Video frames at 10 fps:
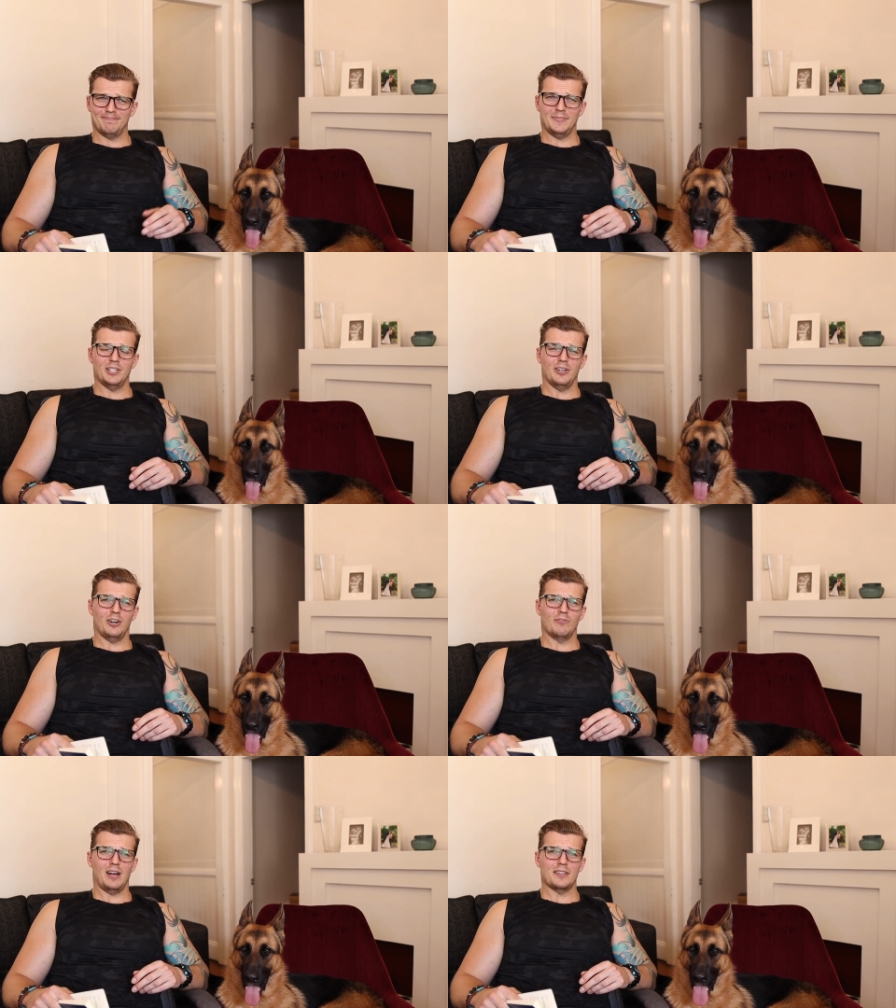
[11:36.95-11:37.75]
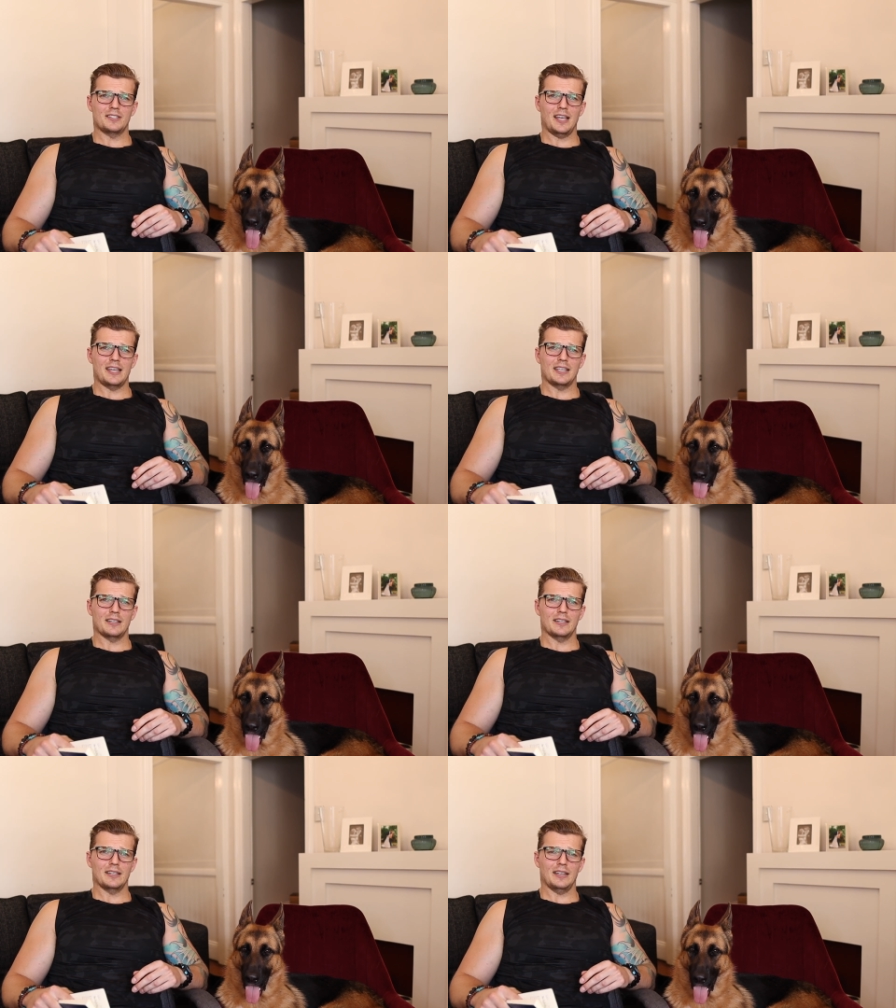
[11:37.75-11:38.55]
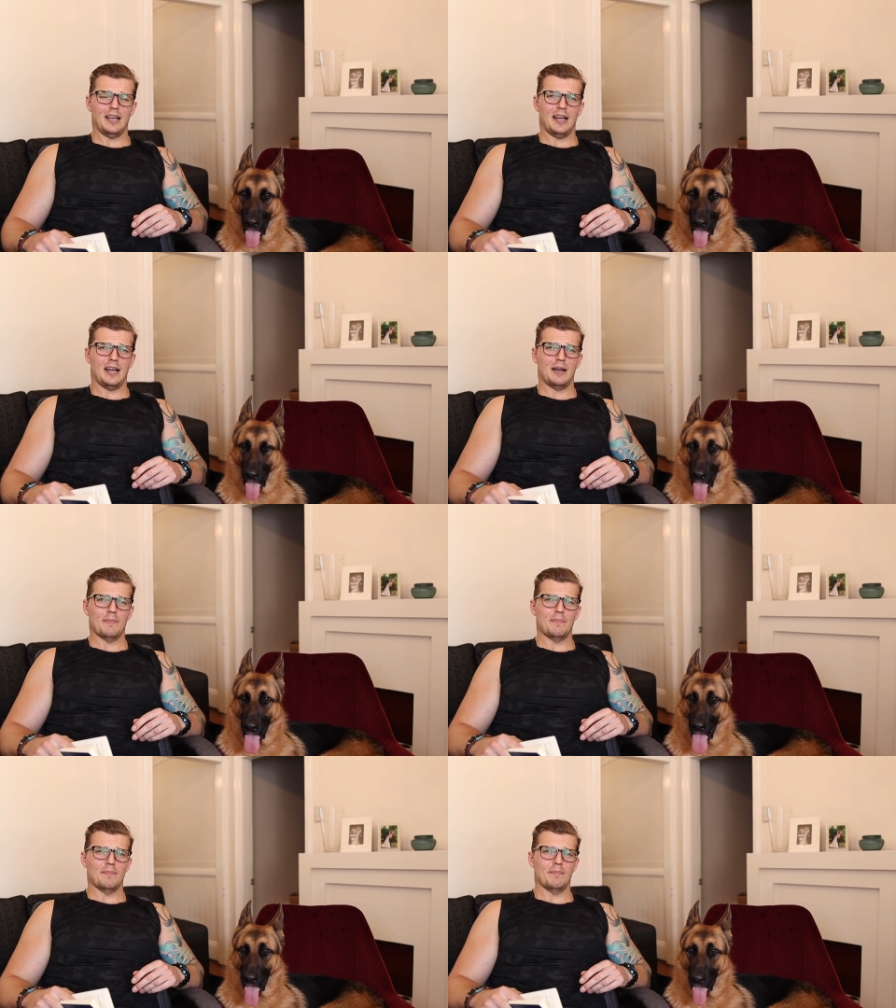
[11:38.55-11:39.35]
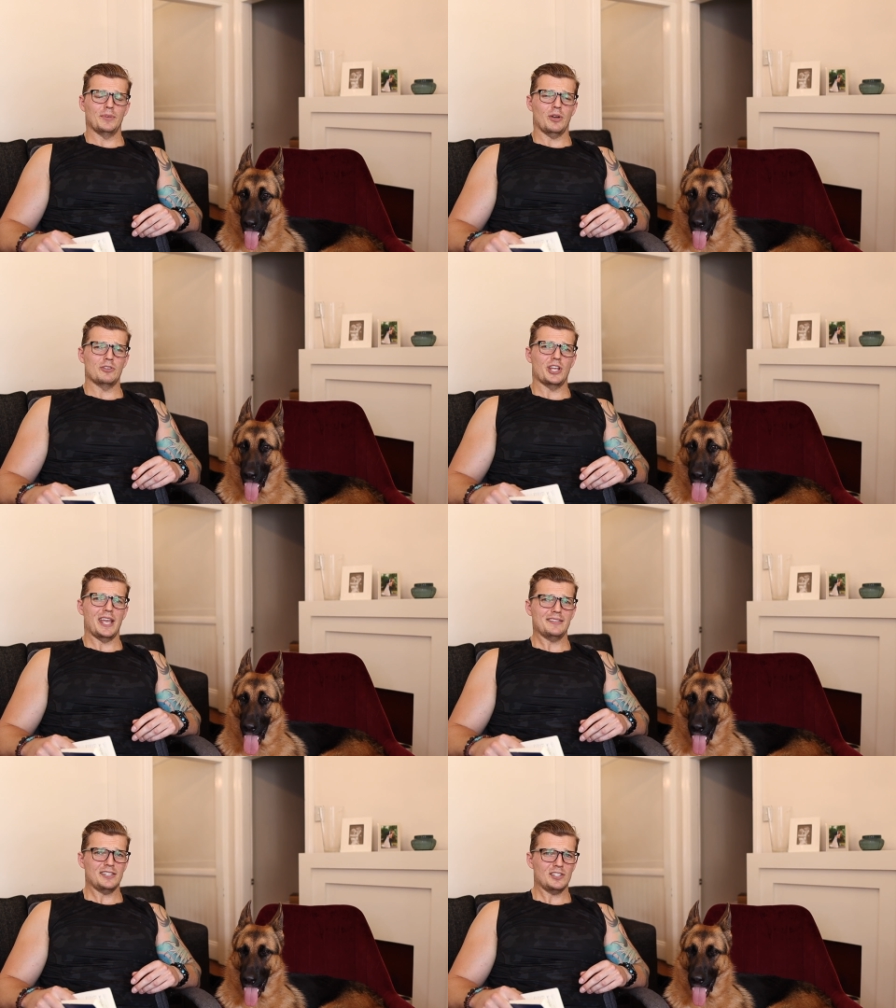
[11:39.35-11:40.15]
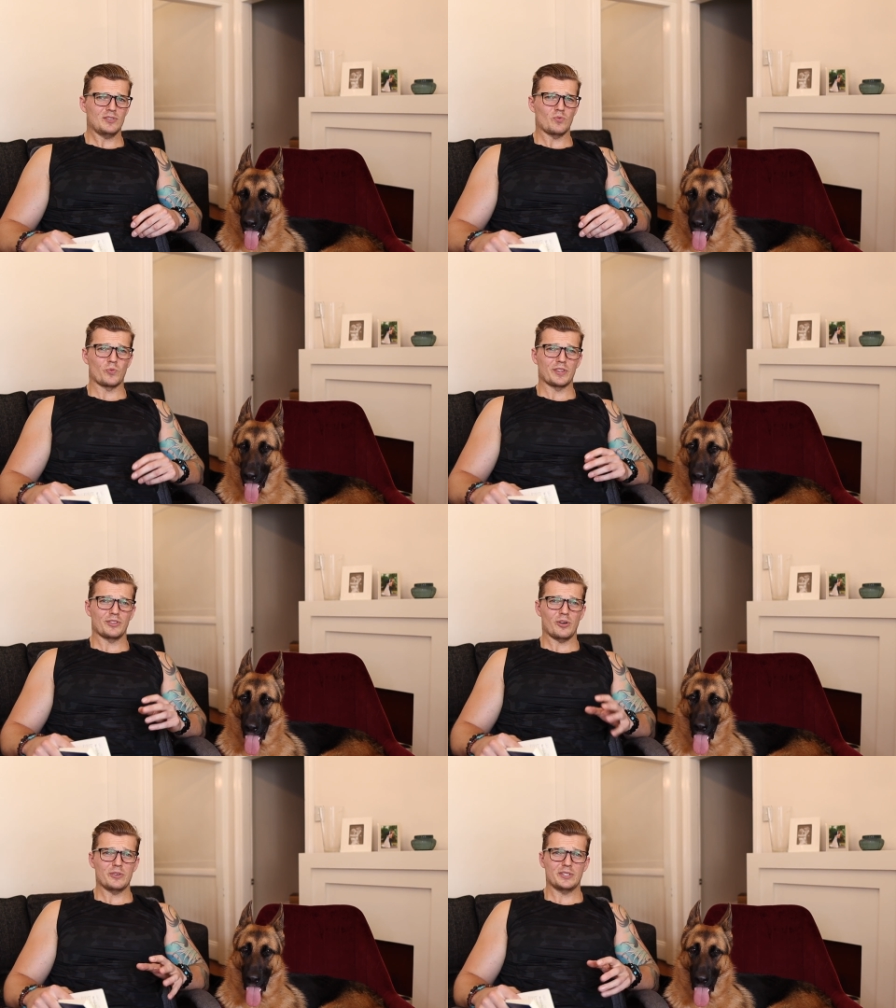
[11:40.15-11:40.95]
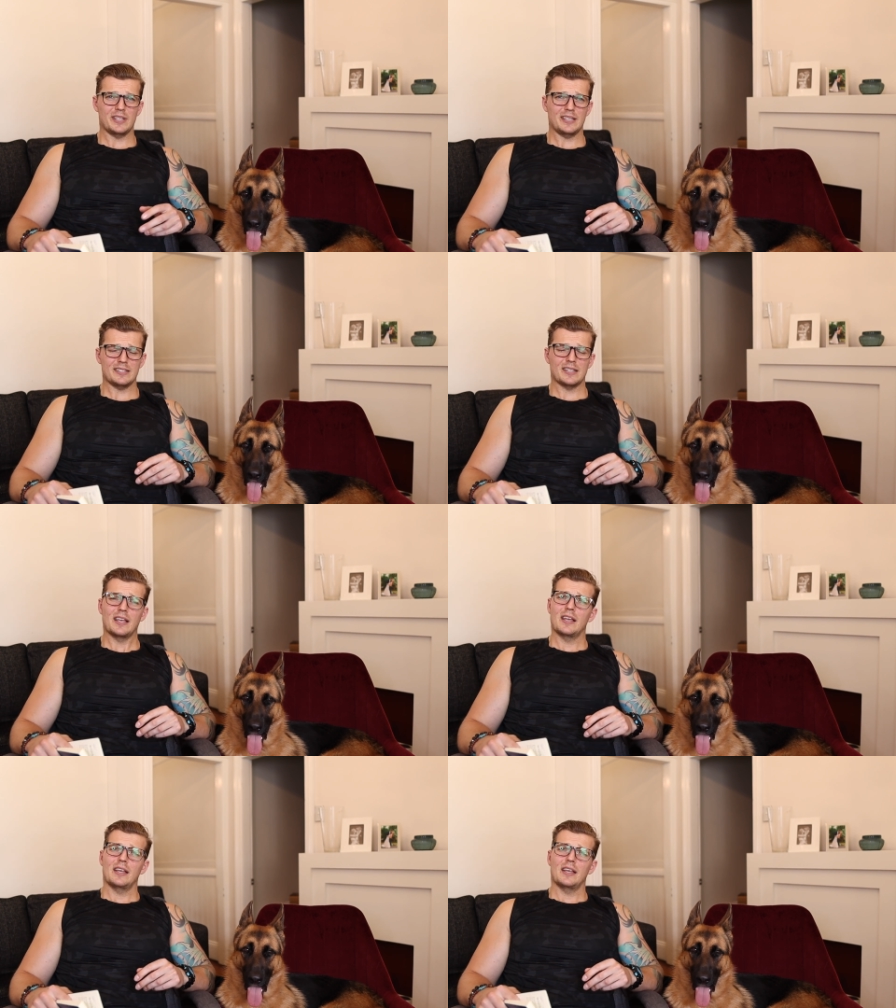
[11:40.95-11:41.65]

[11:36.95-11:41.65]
you know, I'd rather take no chances with those things.